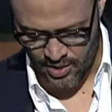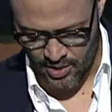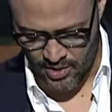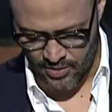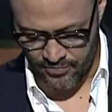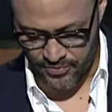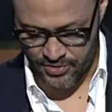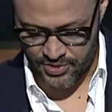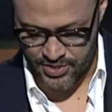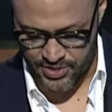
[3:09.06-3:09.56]

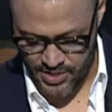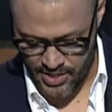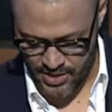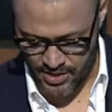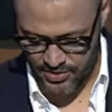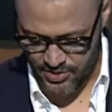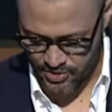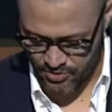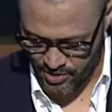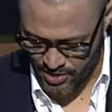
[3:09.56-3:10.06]
for seeing a
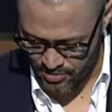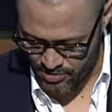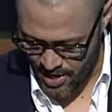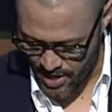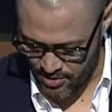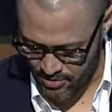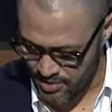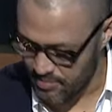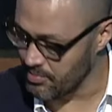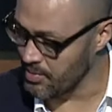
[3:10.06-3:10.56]

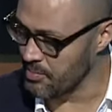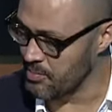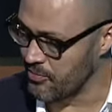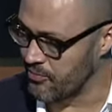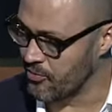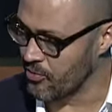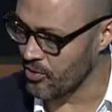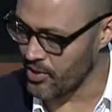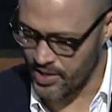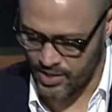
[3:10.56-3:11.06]
screenwriter in me
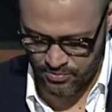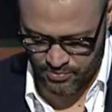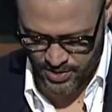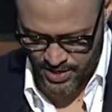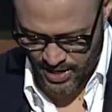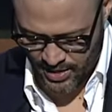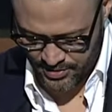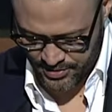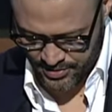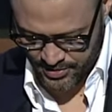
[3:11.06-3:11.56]
before anyone
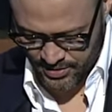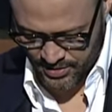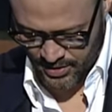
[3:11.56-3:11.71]
else